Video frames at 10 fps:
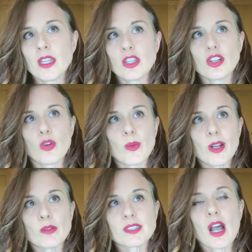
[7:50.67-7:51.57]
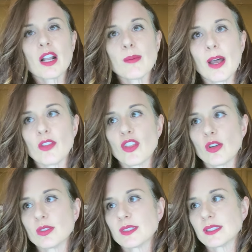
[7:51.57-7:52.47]
you know, we don't talk about
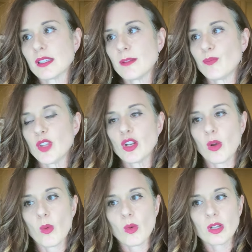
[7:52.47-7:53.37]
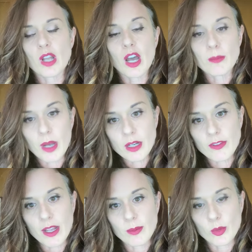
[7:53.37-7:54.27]
those, you know,
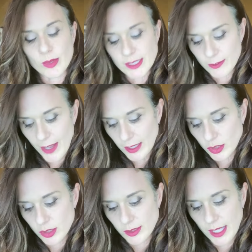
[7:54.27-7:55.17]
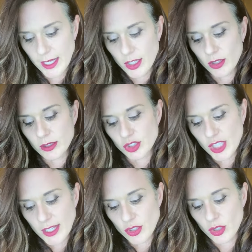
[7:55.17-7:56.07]
non-modifiable risk factors like your
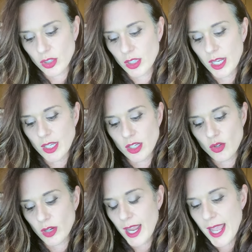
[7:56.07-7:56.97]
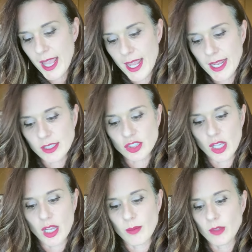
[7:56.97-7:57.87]
gender and your age,
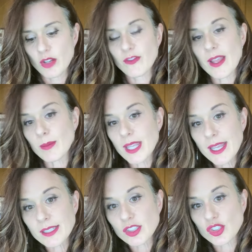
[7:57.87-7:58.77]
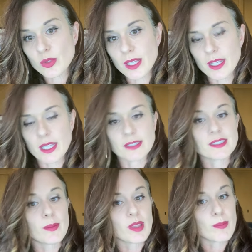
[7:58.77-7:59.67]
your family history, in
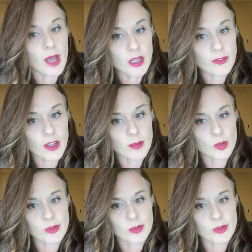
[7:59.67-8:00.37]
some of the modifiable